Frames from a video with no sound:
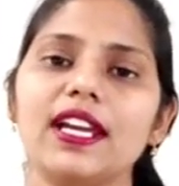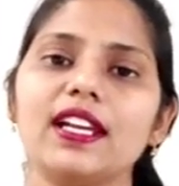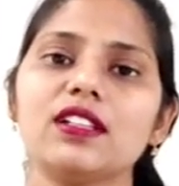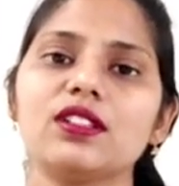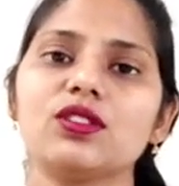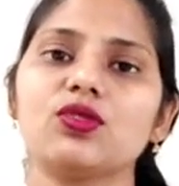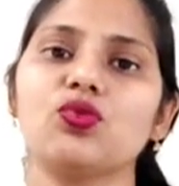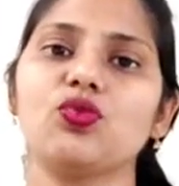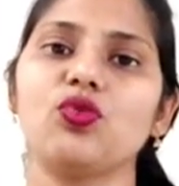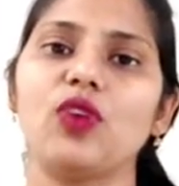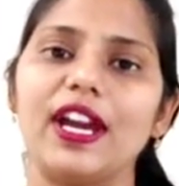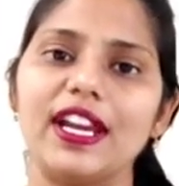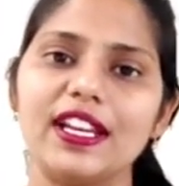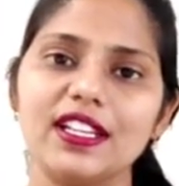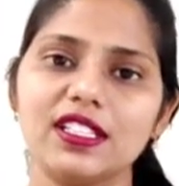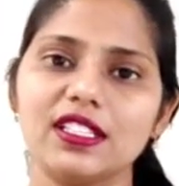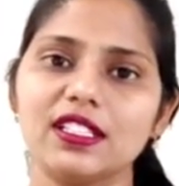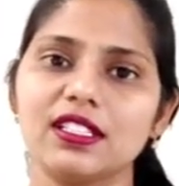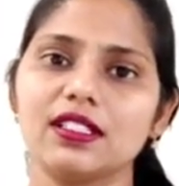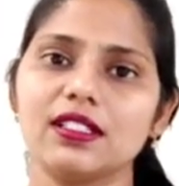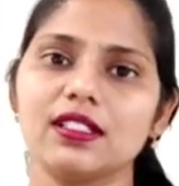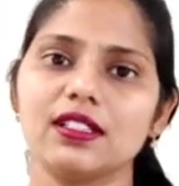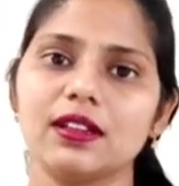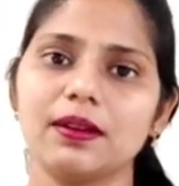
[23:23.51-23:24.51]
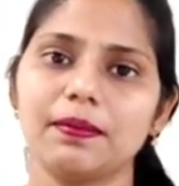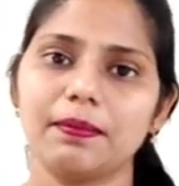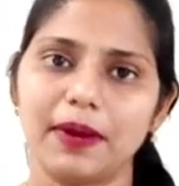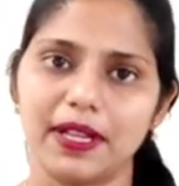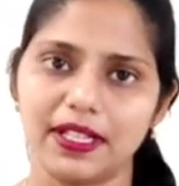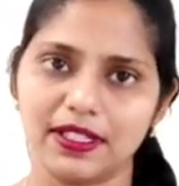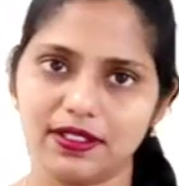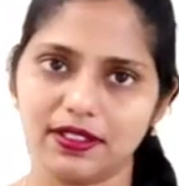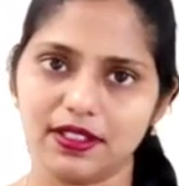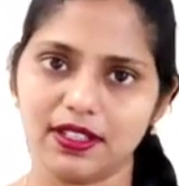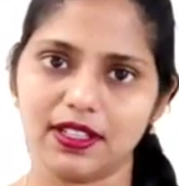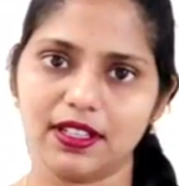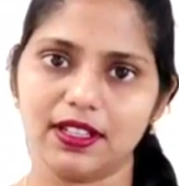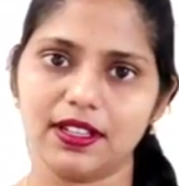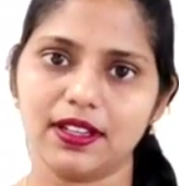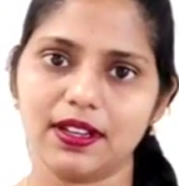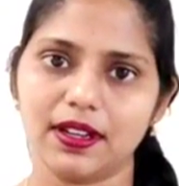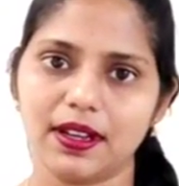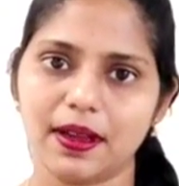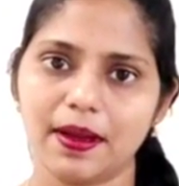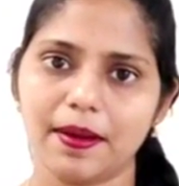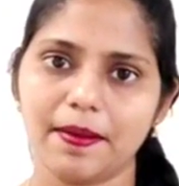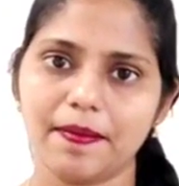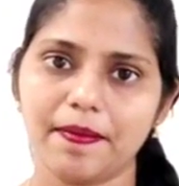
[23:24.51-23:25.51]
ex-vice
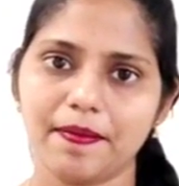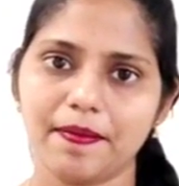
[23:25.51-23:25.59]
president.